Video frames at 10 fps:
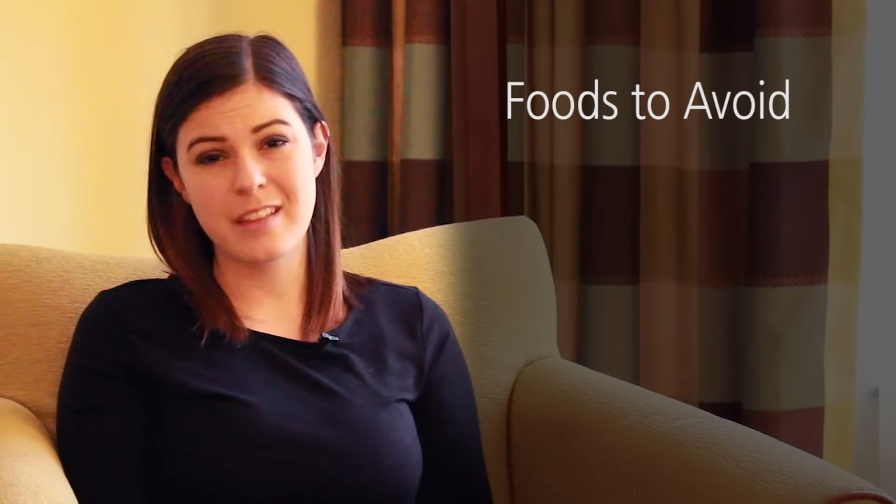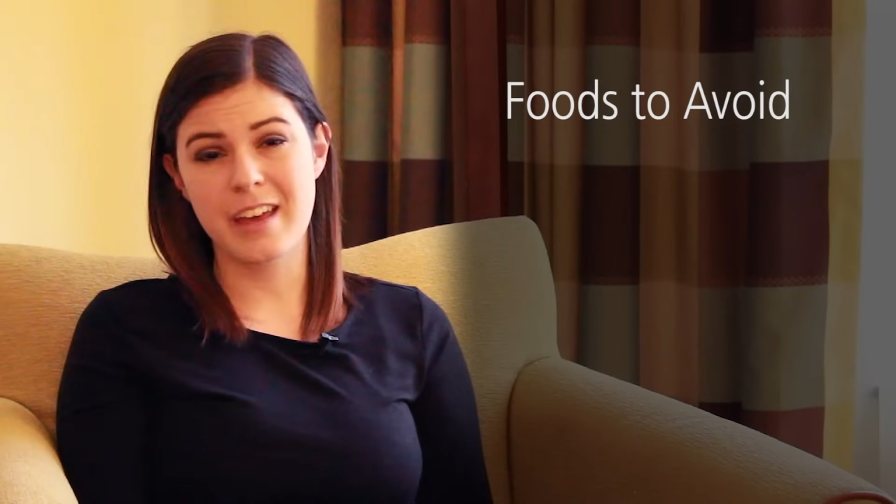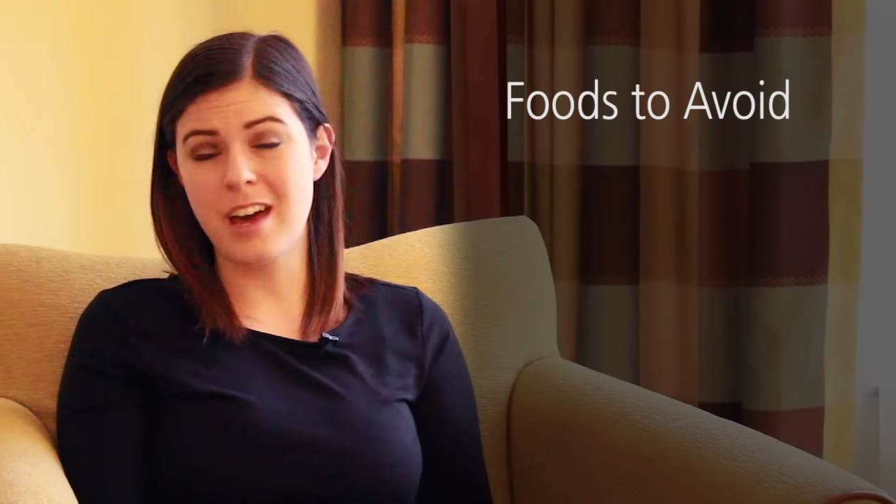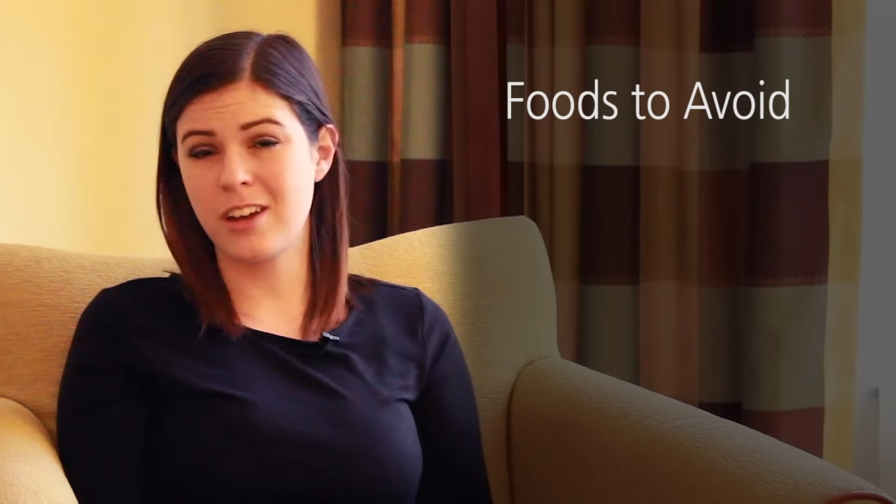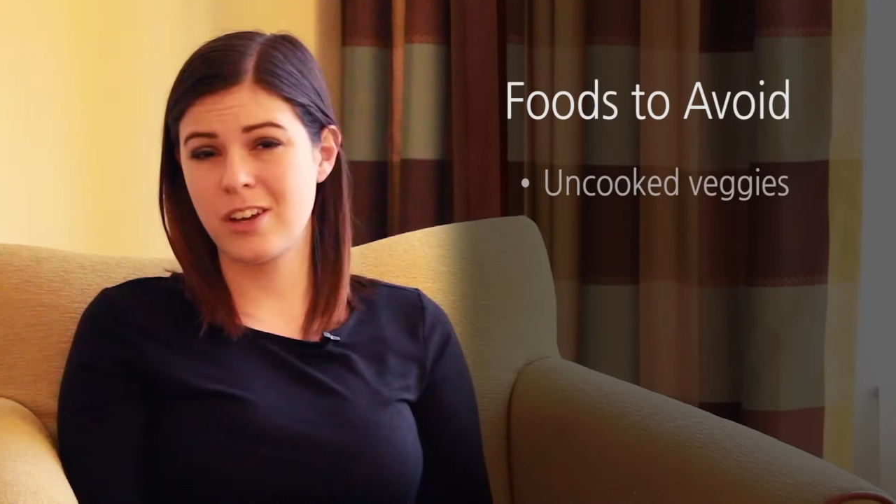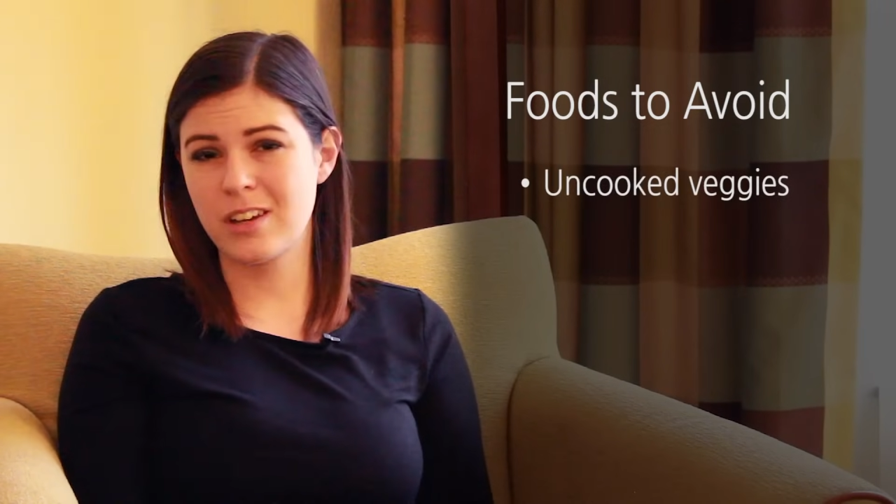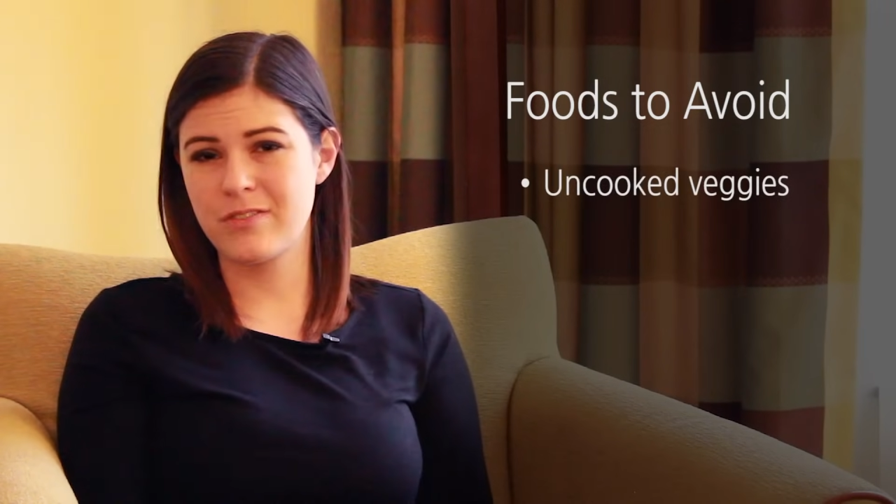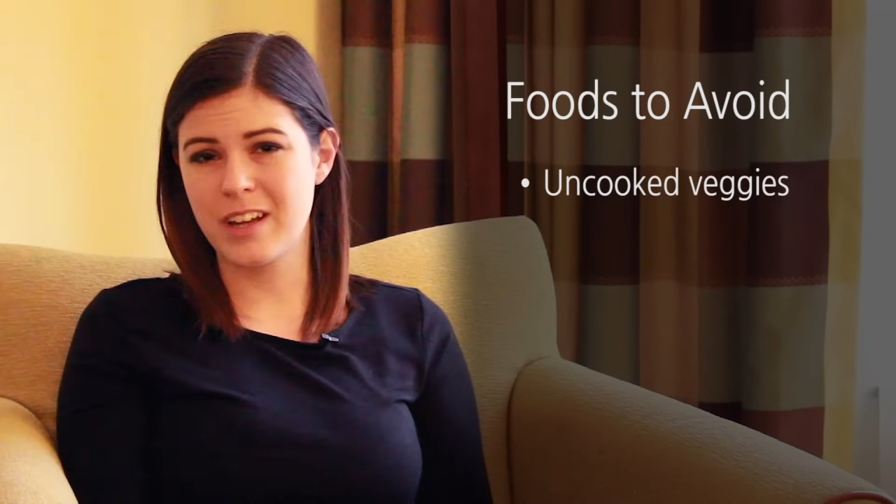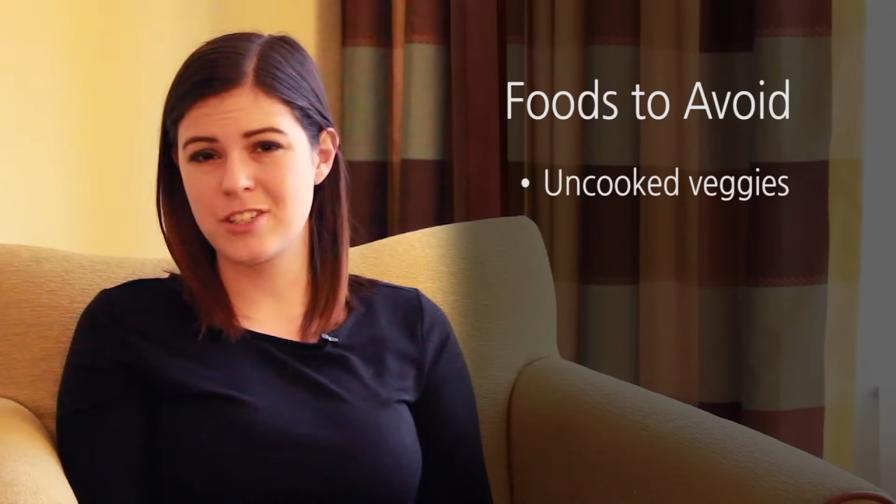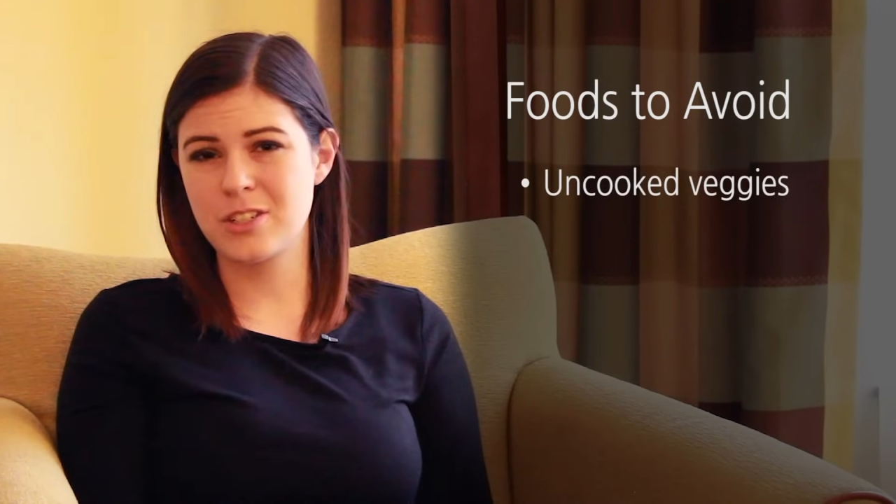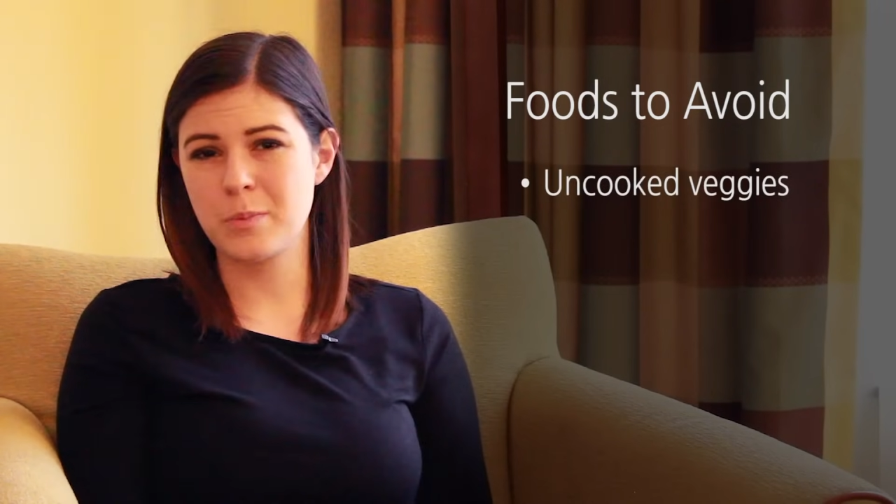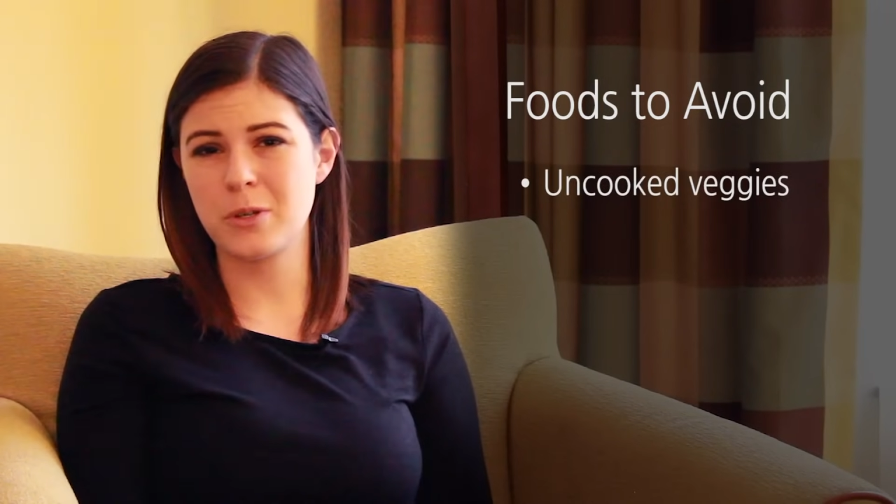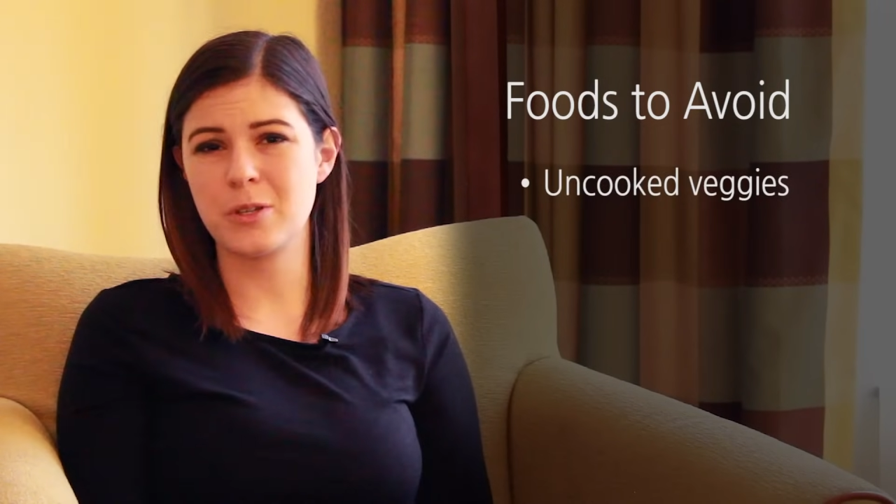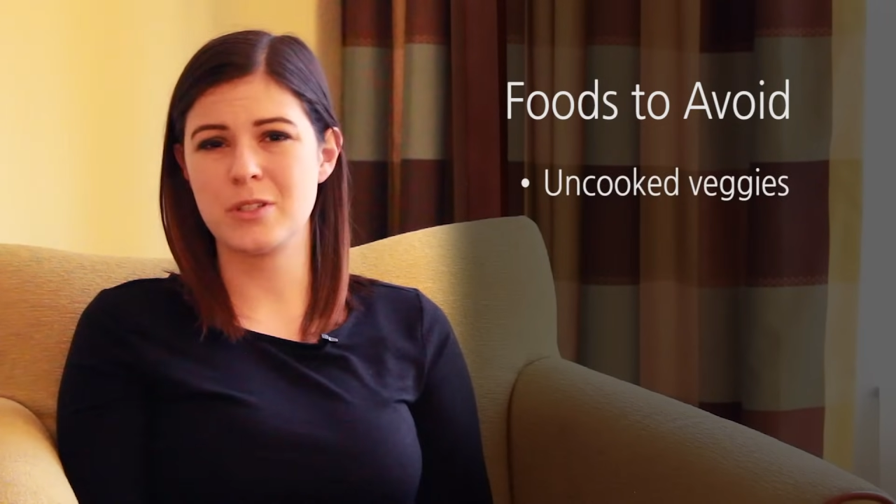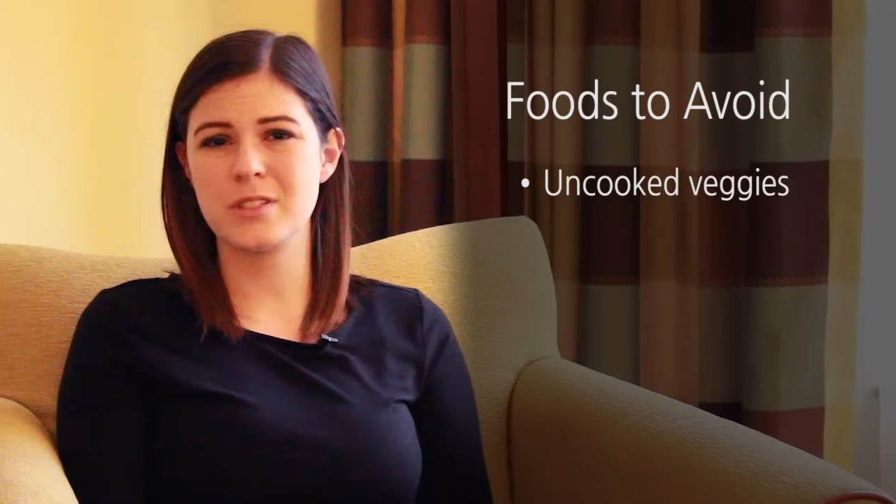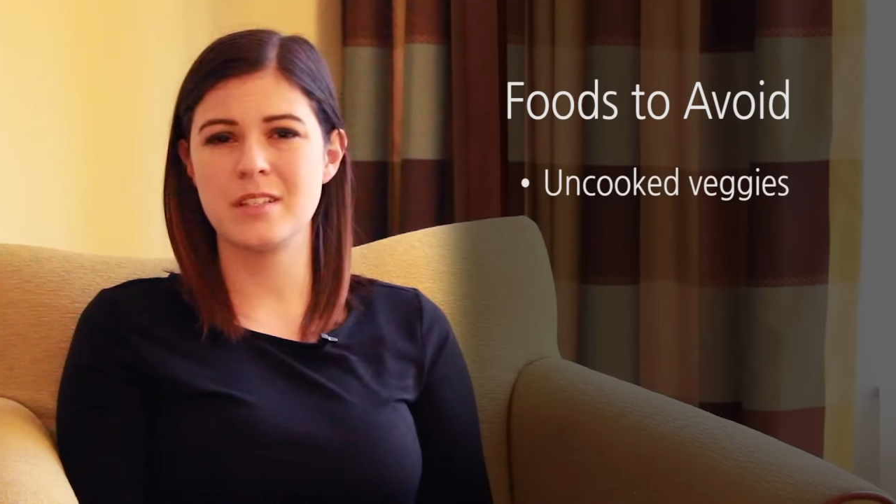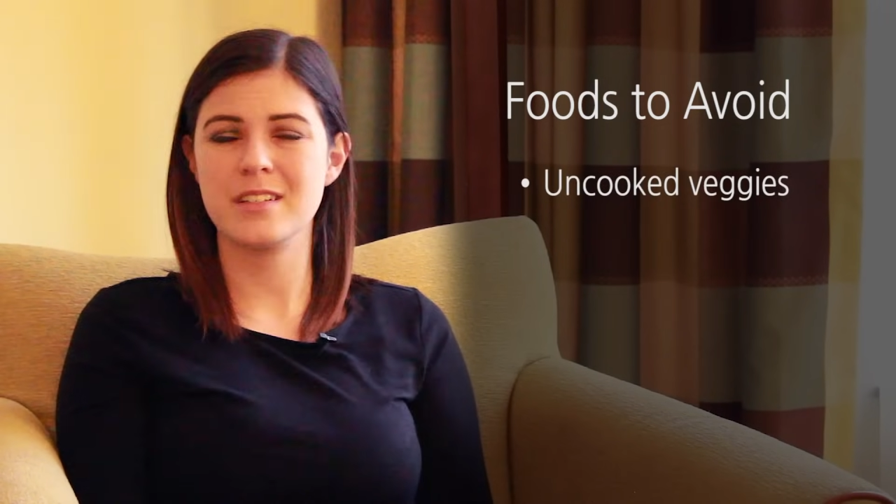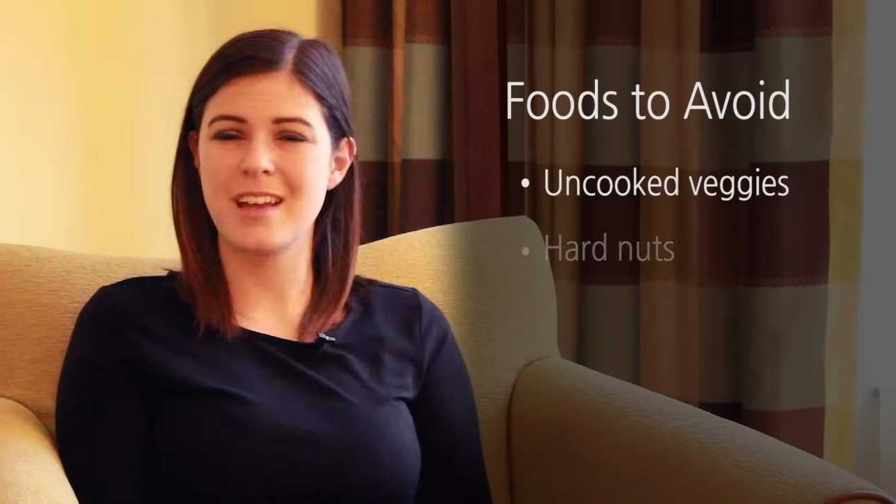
like uncooked vegetables,